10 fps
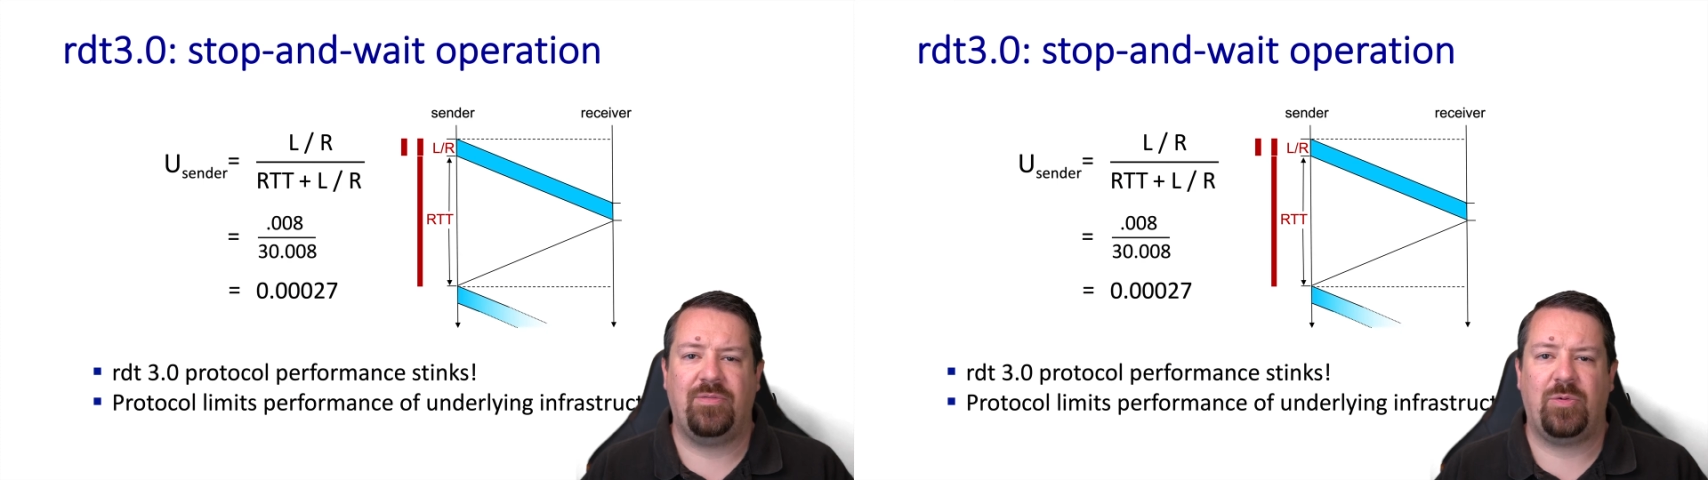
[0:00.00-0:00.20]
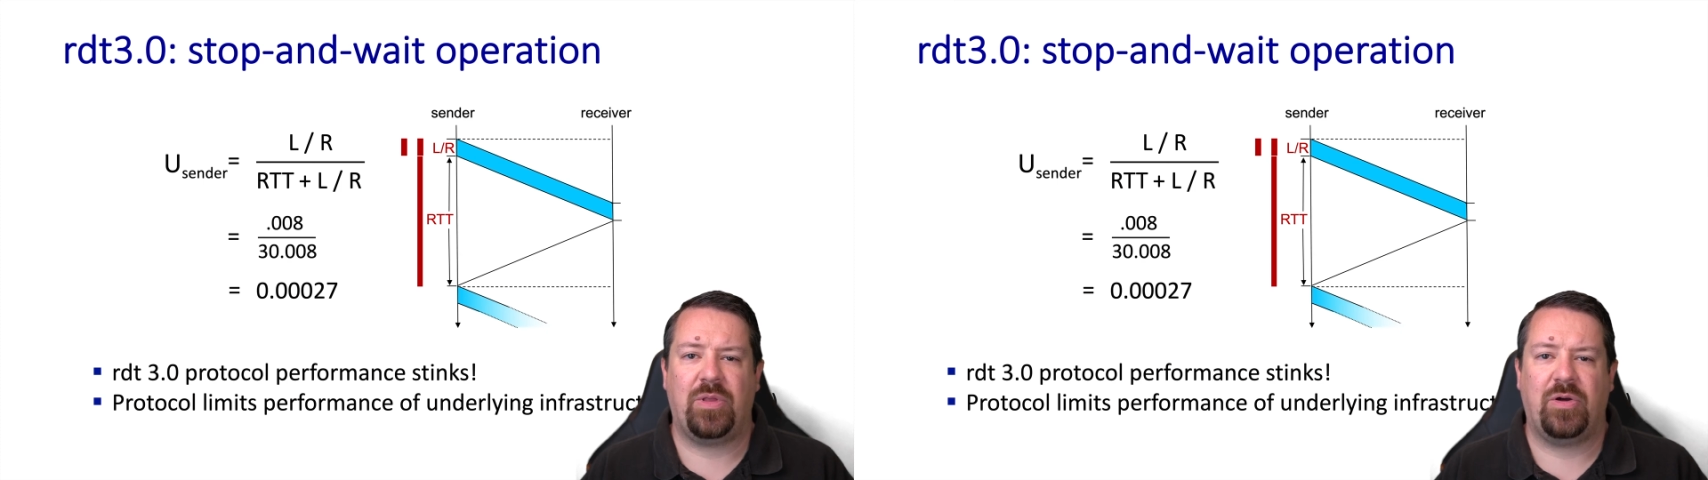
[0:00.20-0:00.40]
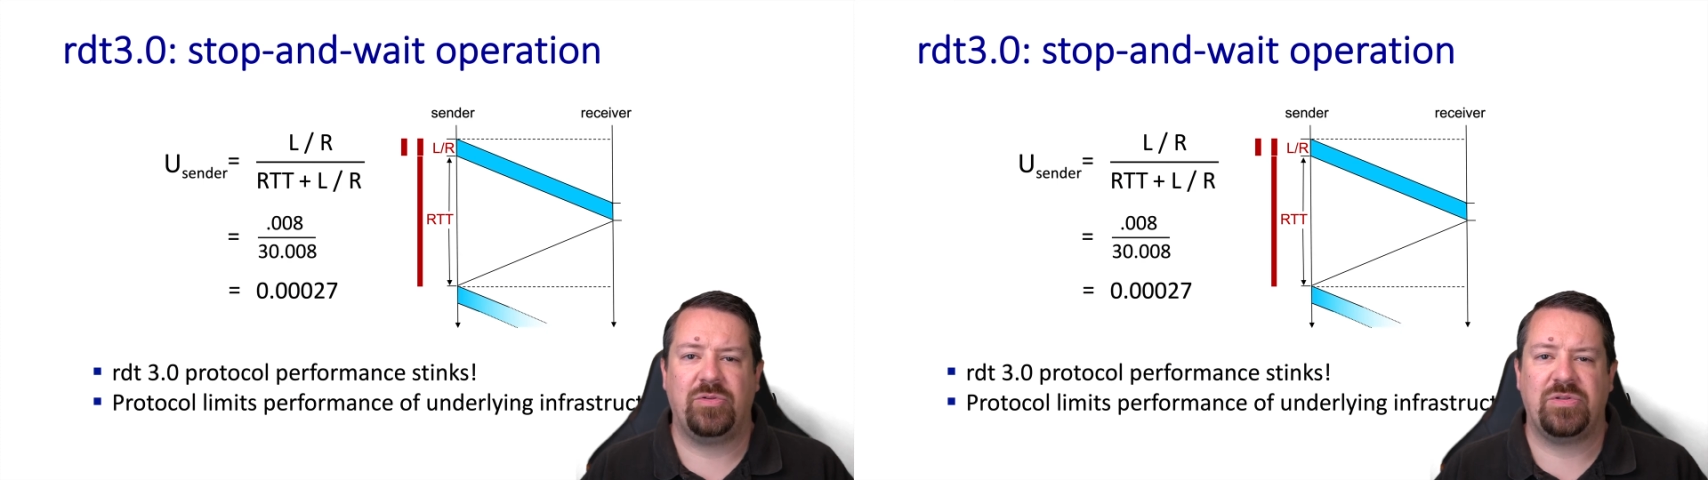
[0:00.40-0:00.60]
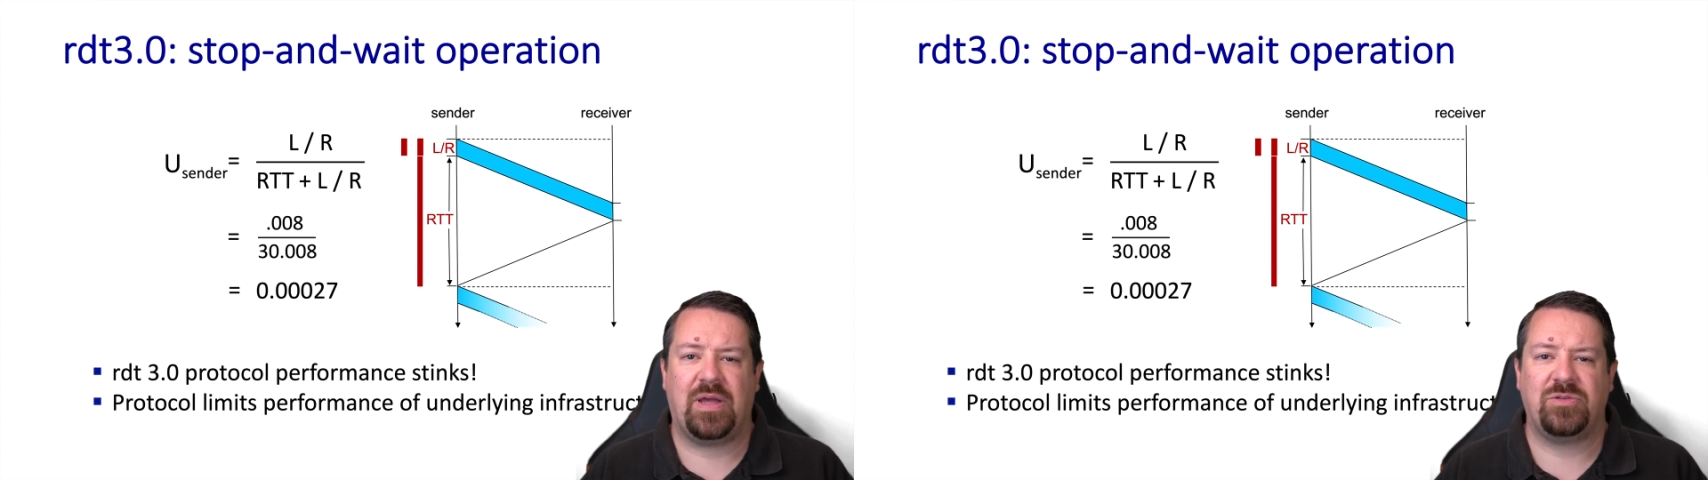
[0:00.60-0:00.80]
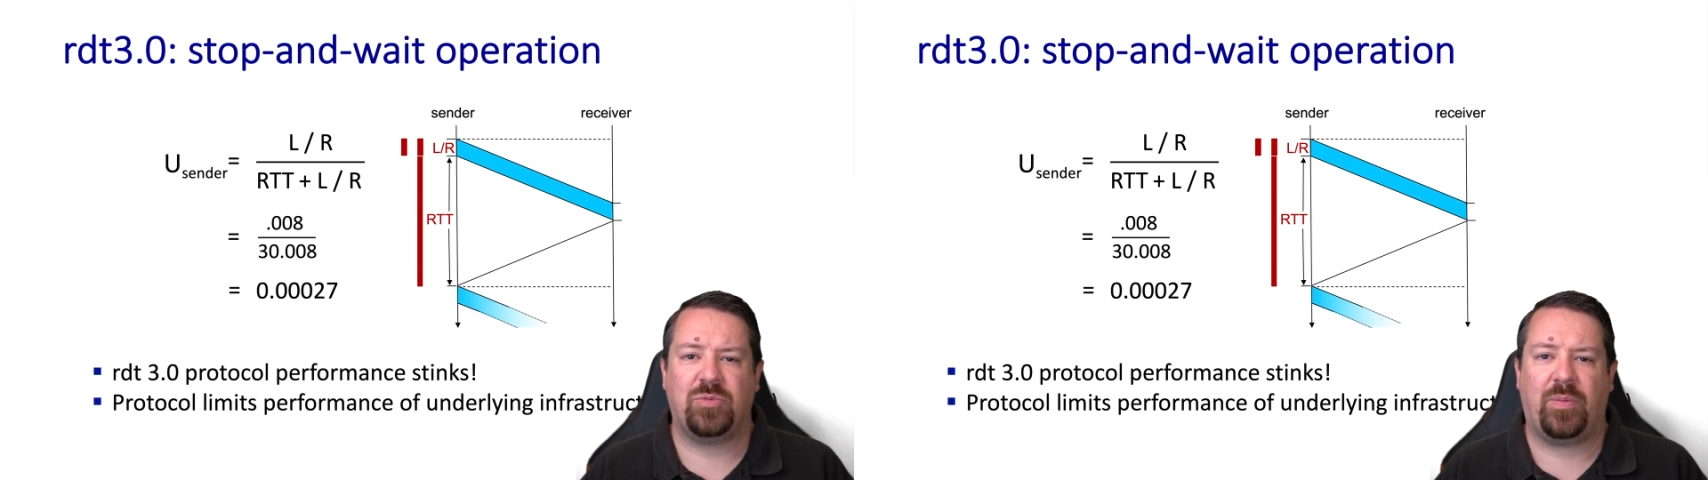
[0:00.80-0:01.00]
even with a host that
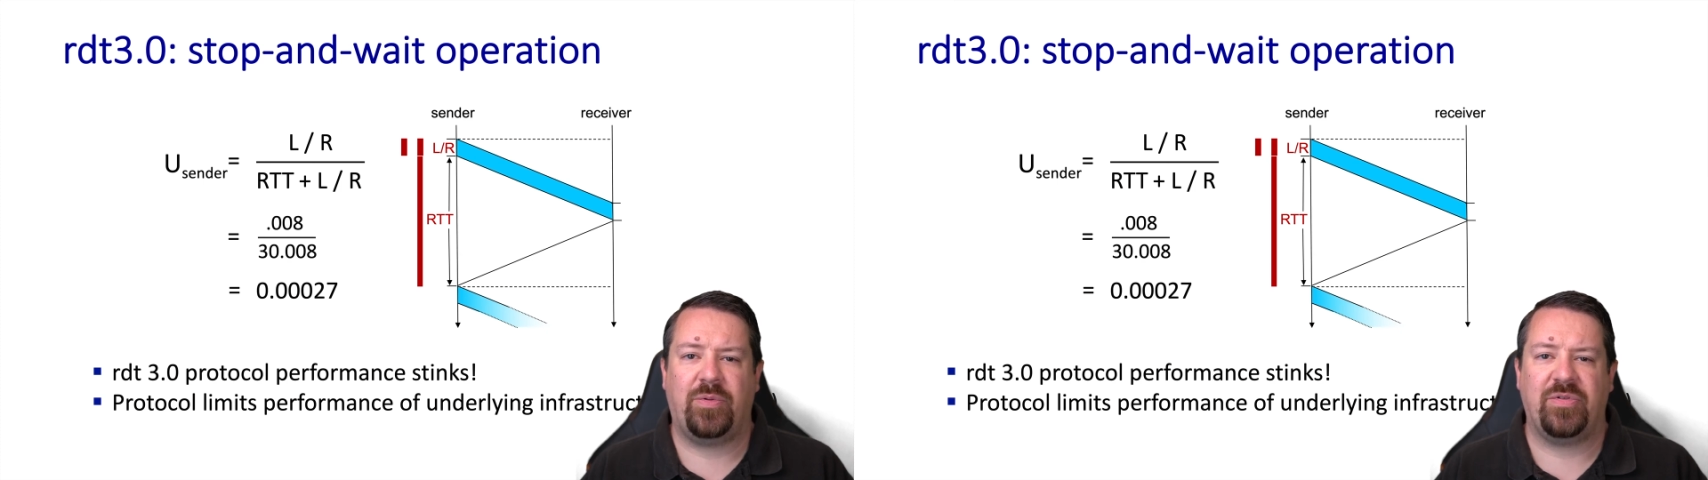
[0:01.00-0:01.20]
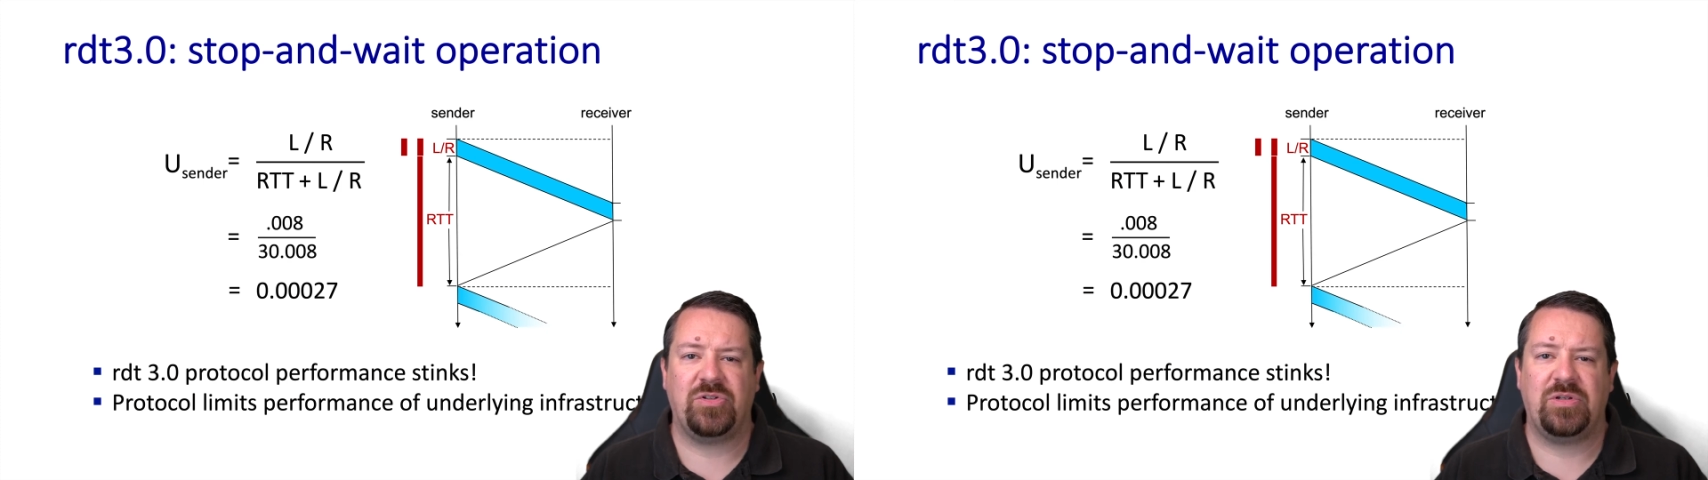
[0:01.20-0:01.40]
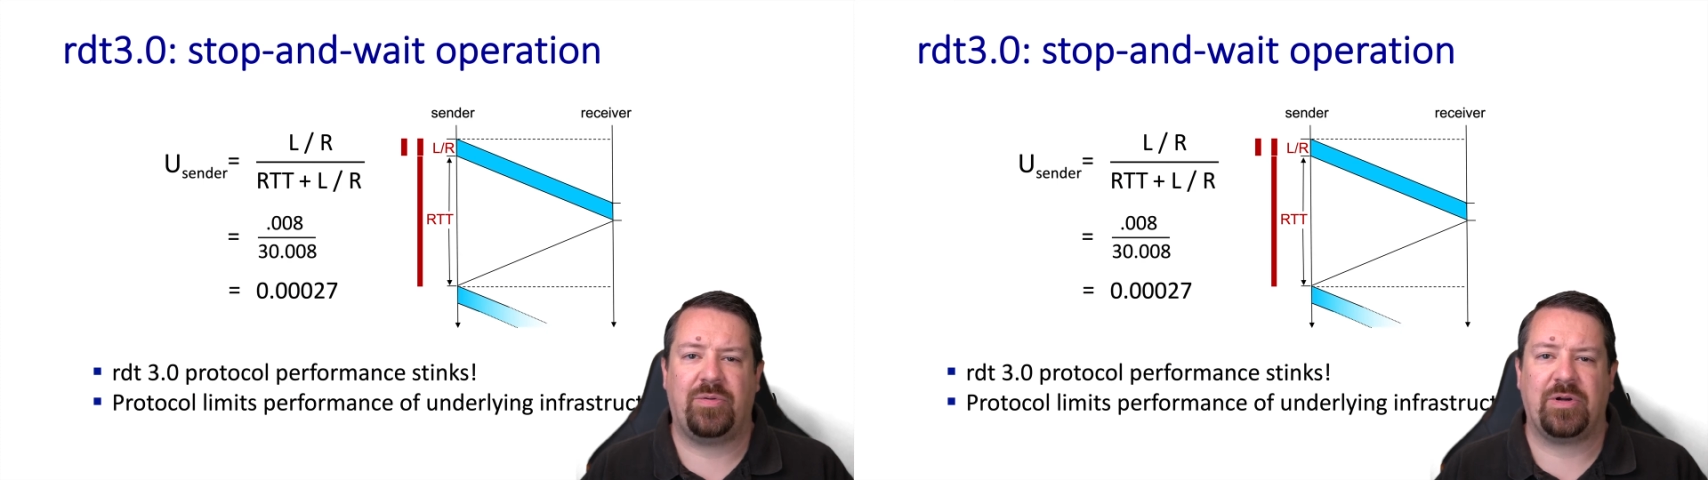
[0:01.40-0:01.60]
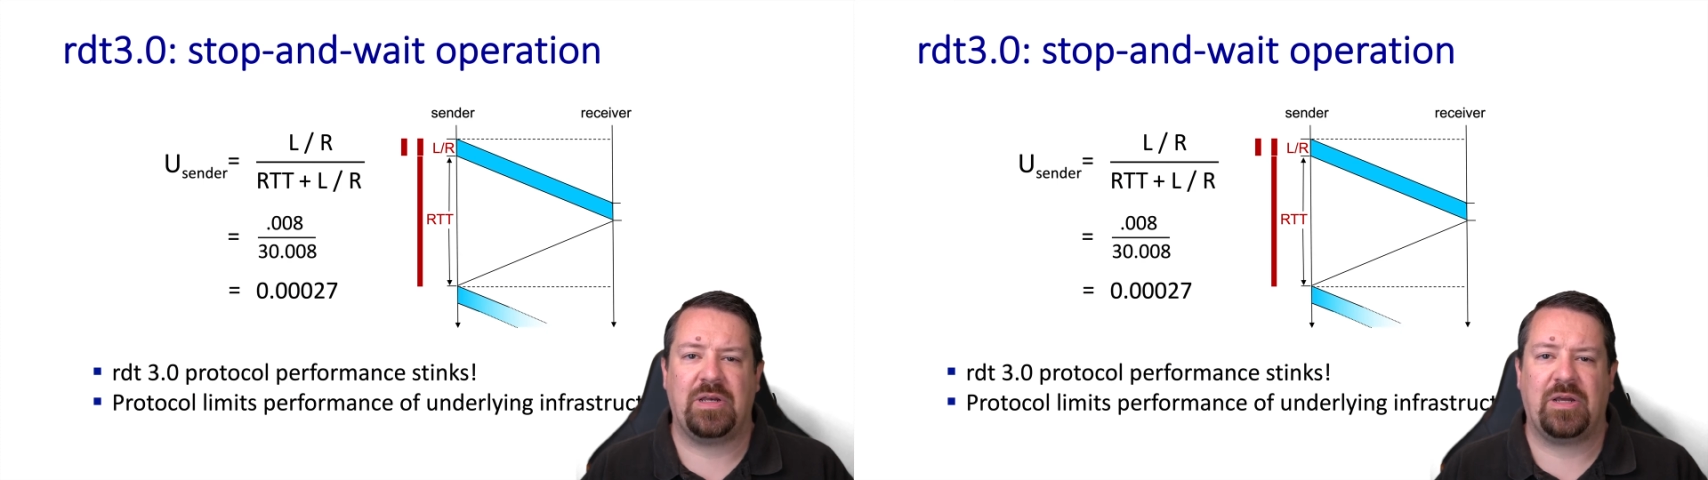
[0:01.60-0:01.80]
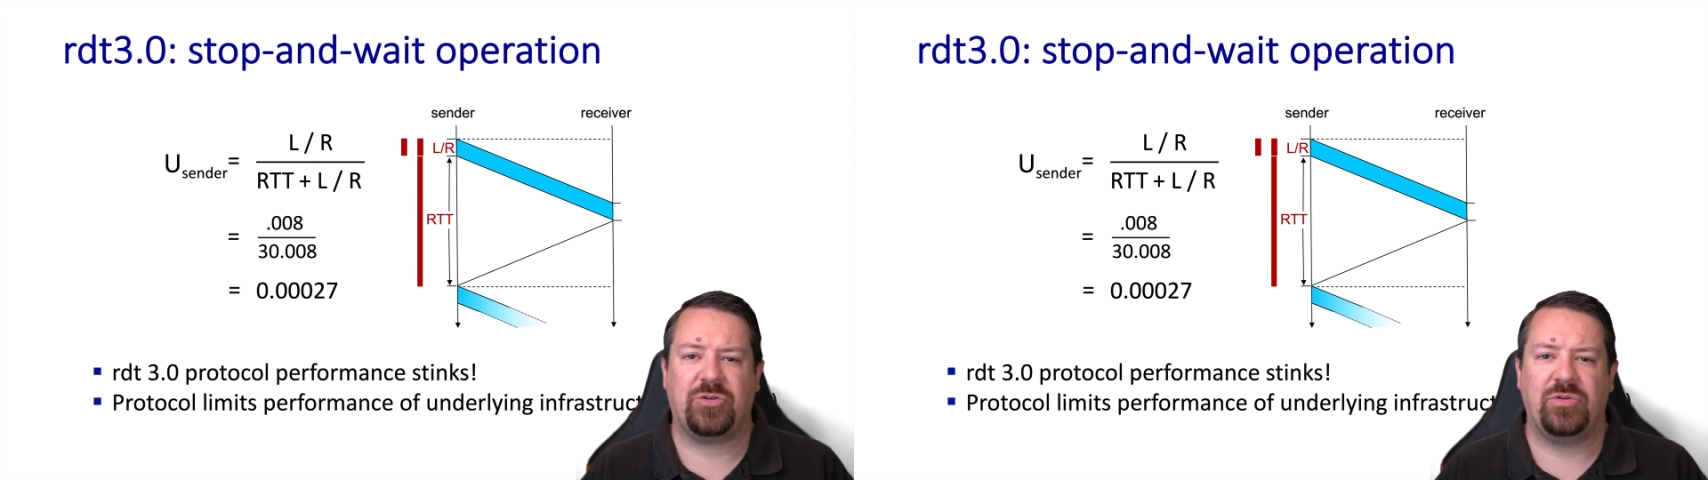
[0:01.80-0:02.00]
has a well-provisioned network
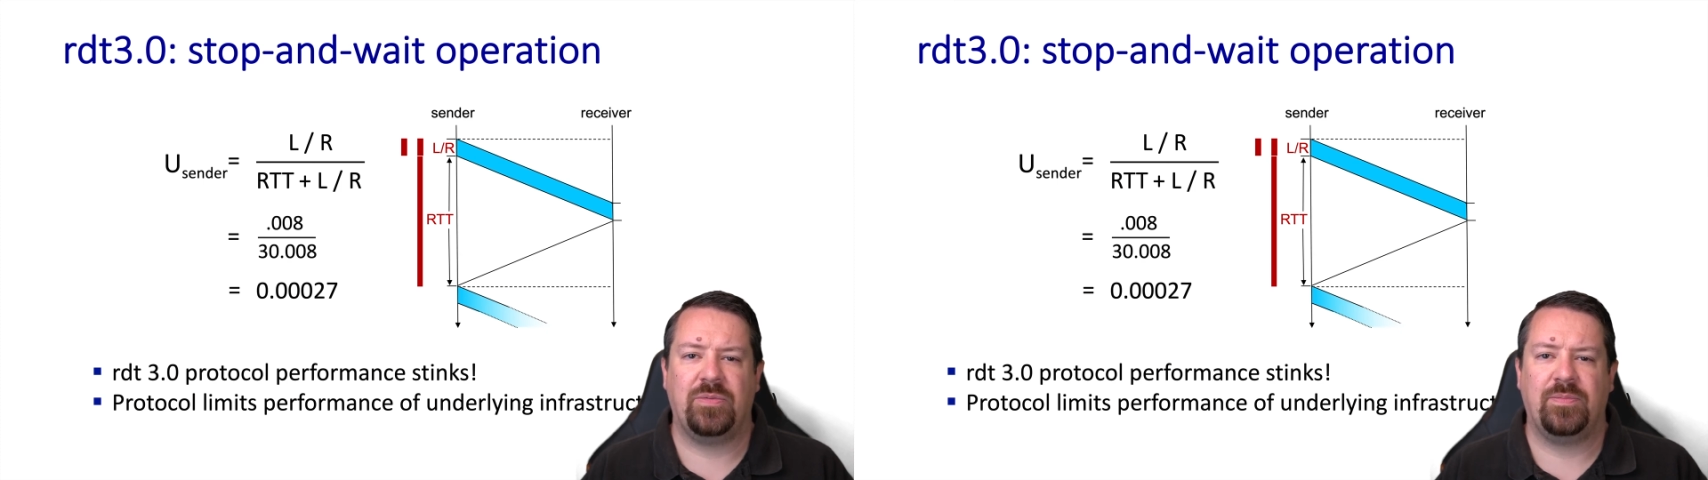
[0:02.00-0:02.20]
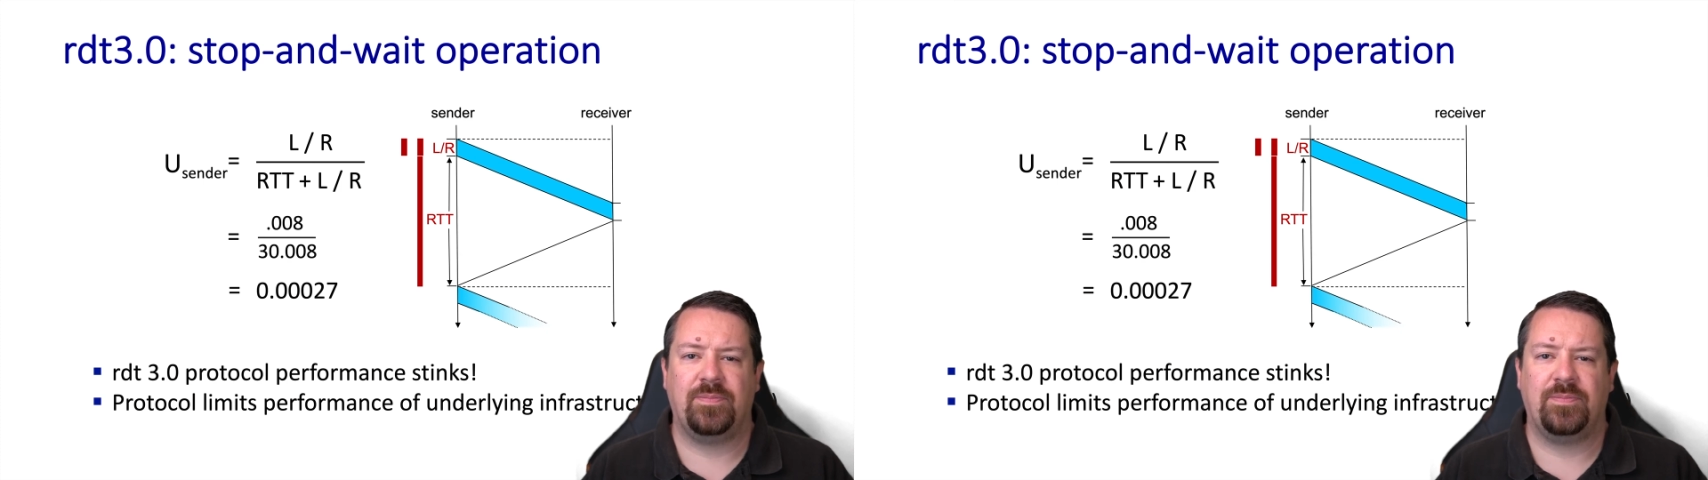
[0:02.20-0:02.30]
connection.